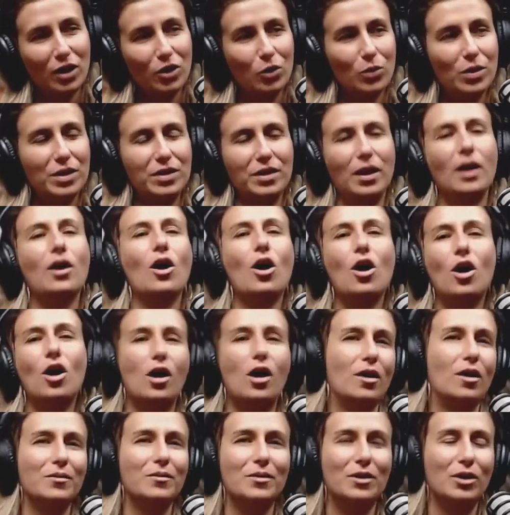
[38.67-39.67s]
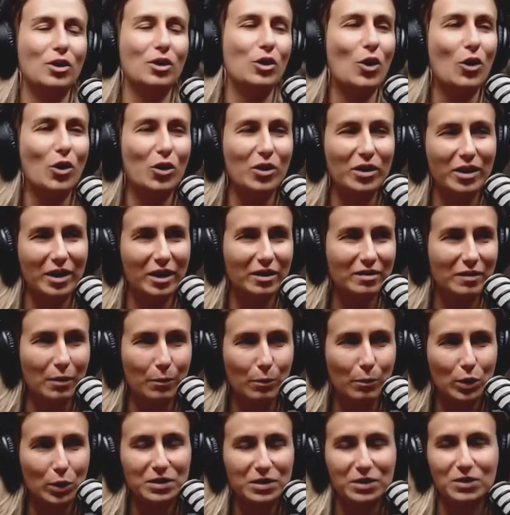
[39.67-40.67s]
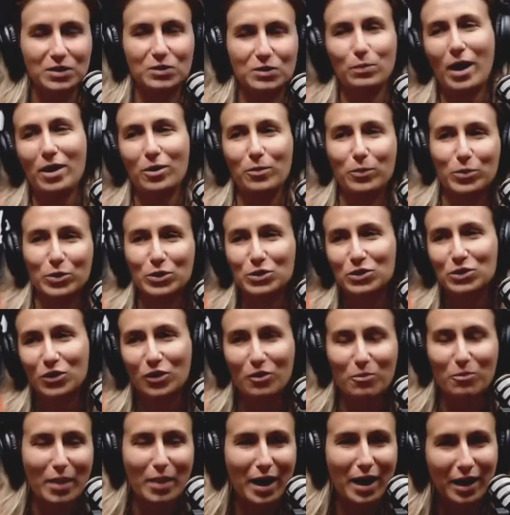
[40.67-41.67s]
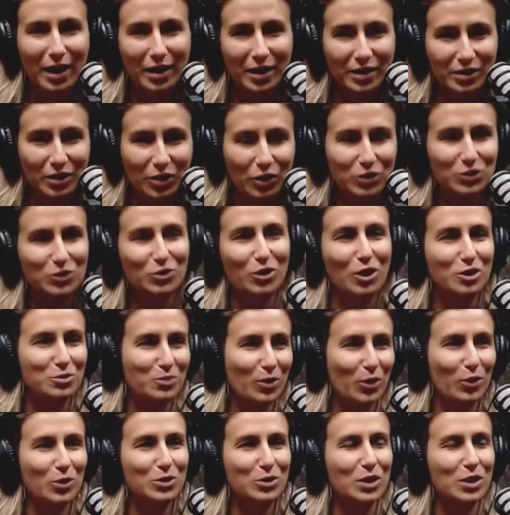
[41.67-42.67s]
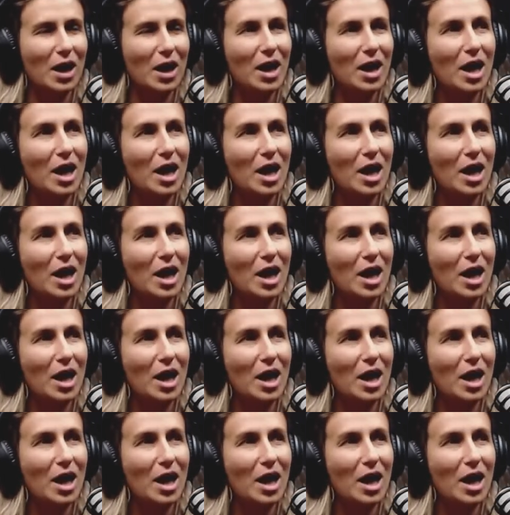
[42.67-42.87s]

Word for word: You will think, oh, you know, the most inspiring person you met is an astronaut, because,